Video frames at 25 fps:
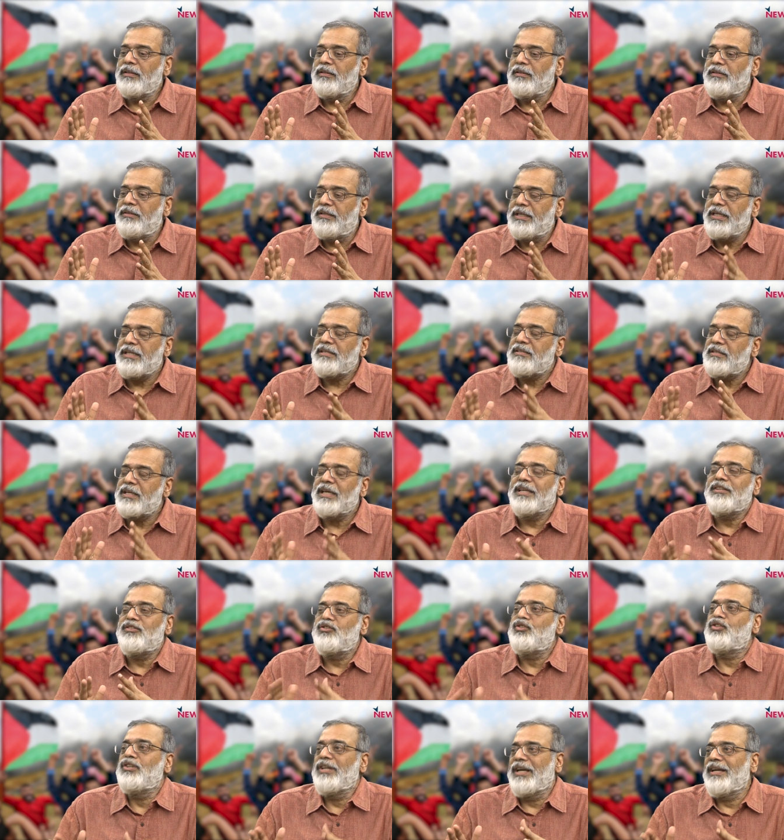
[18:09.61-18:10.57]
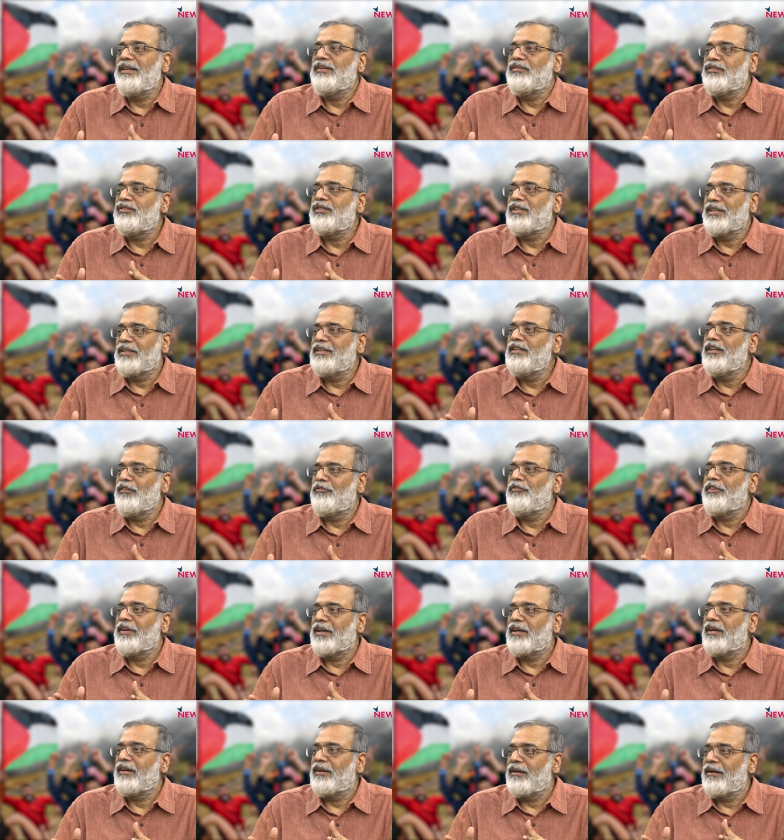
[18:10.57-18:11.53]
This has changed
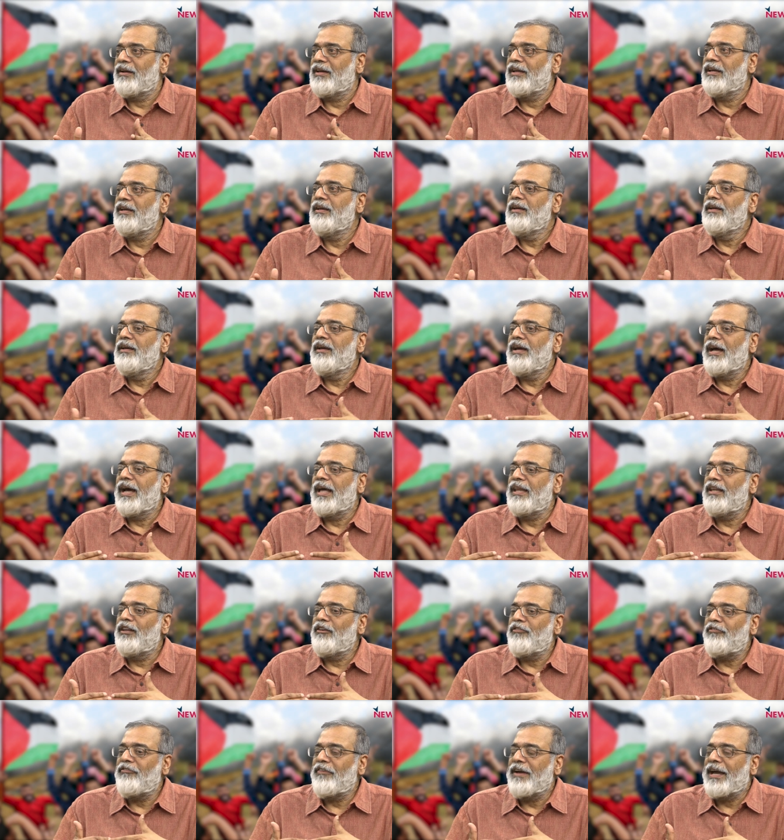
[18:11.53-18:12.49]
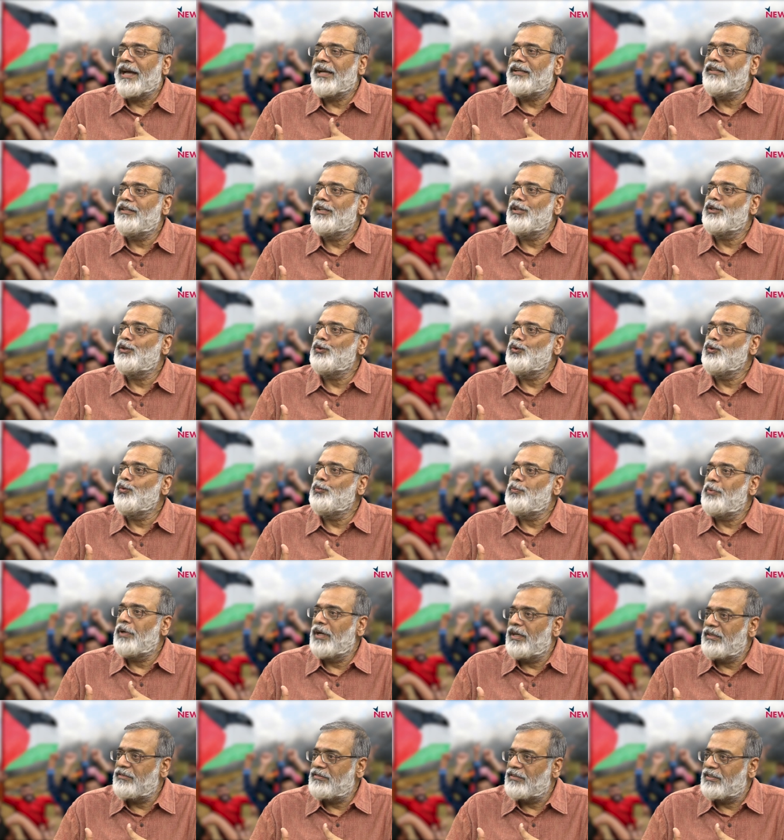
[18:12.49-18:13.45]
significantly, and the fact that two
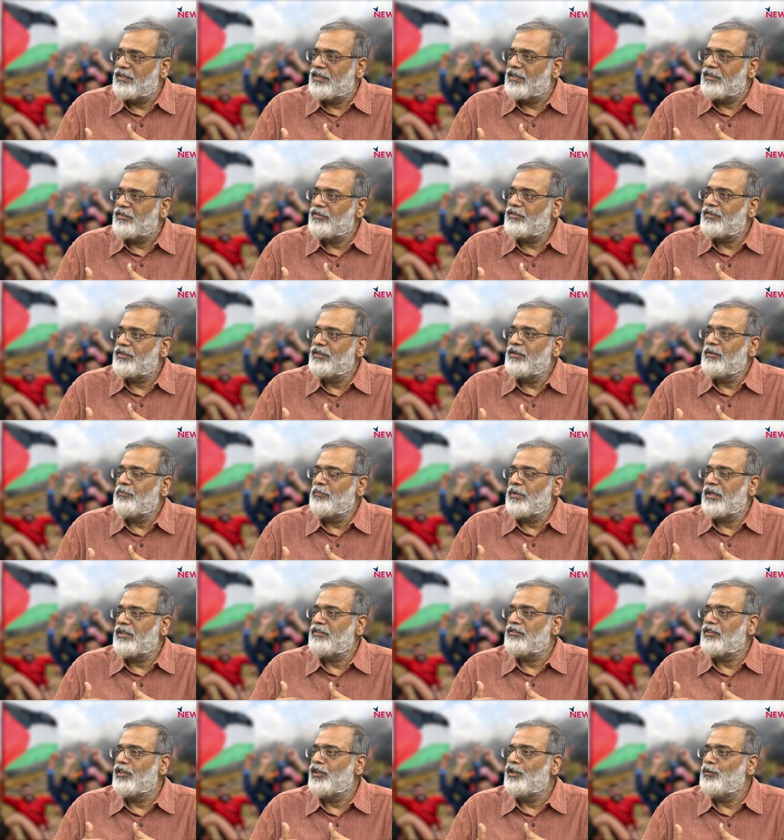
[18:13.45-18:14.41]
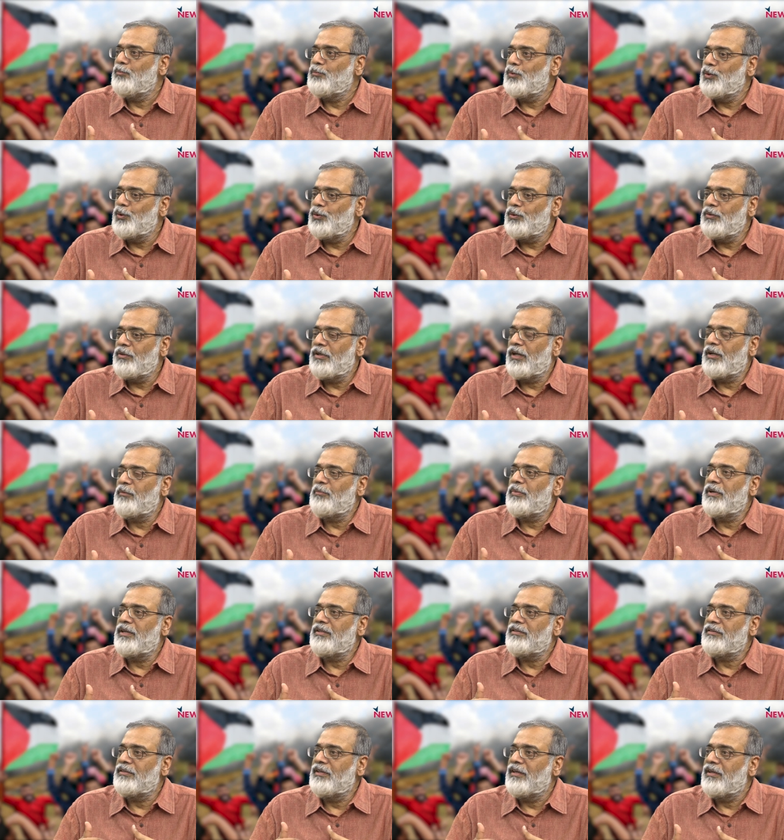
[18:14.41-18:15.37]
presidents, President Moon and
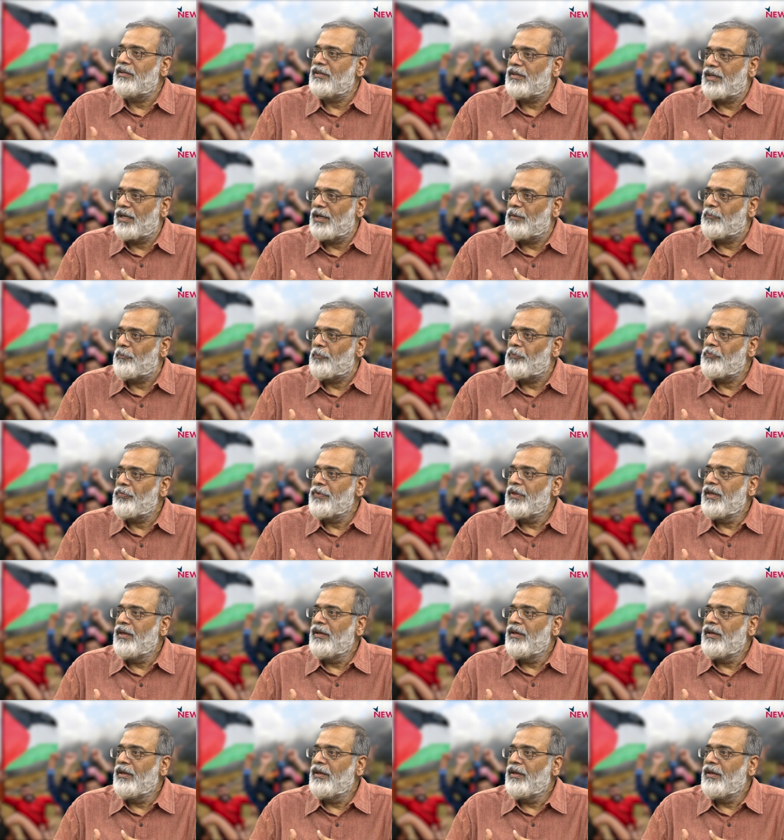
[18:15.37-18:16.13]
President Kim,